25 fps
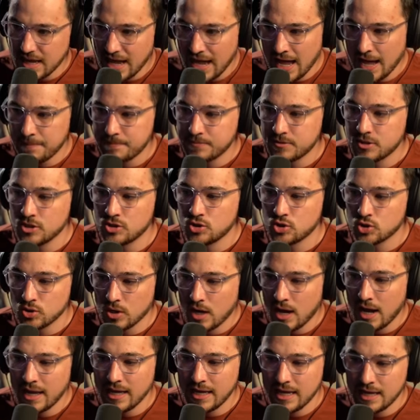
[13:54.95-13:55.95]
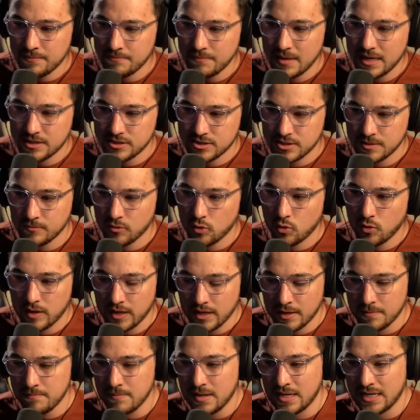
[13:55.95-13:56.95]
app to try and make some
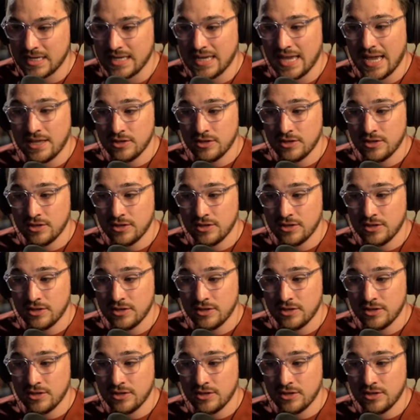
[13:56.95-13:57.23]
quick money.